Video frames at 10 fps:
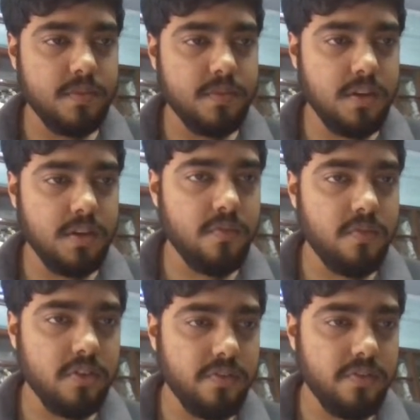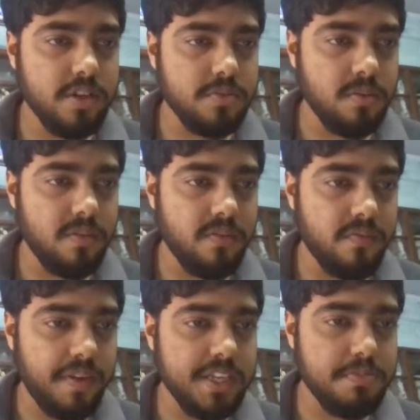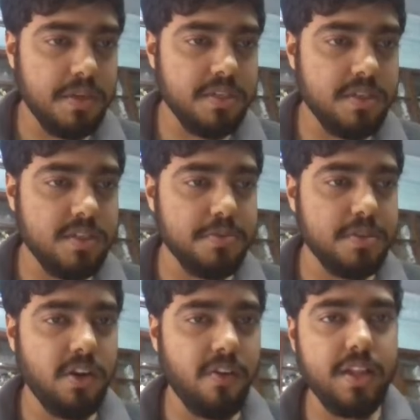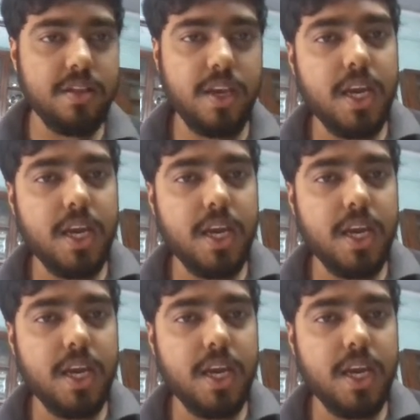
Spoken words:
what was the first problem? Find special substring of length k.